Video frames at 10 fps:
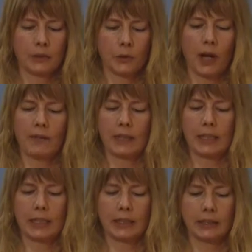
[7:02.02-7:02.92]

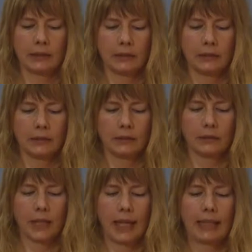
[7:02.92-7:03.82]
driving in
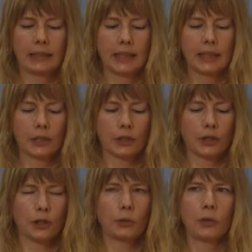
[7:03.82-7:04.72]
and lingered
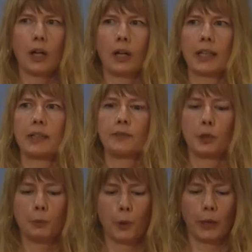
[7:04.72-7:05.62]
too long at the
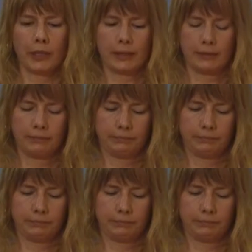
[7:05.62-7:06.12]
viewpoint.